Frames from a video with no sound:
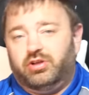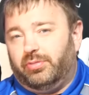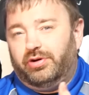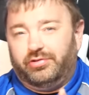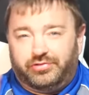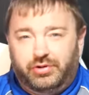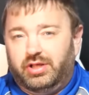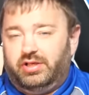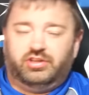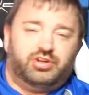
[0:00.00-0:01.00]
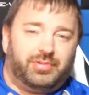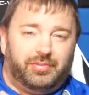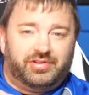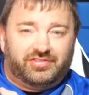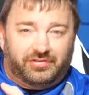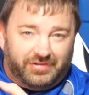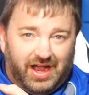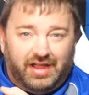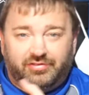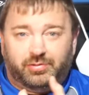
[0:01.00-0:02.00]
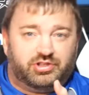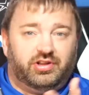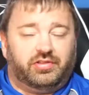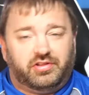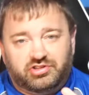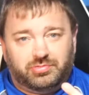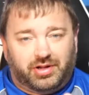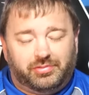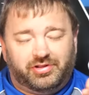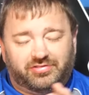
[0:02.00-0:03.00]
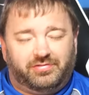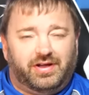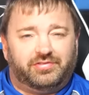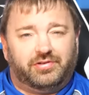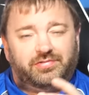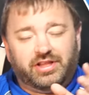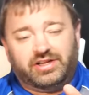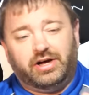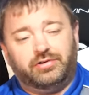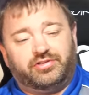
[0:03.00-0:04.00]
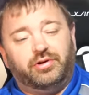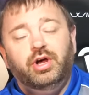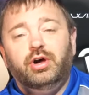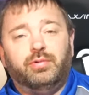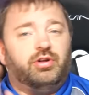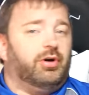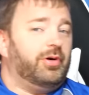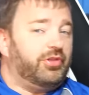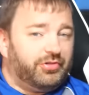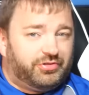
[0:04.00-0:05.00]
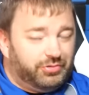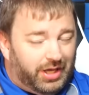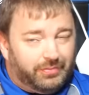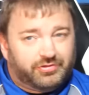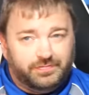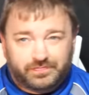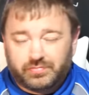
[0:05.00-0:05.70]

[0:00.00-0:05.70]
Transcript: No More Heroes 3 and Shin Megami Tensei 5, especially now that the Shin Megami Tensei 5 stuff leaked out. So we know about those two games.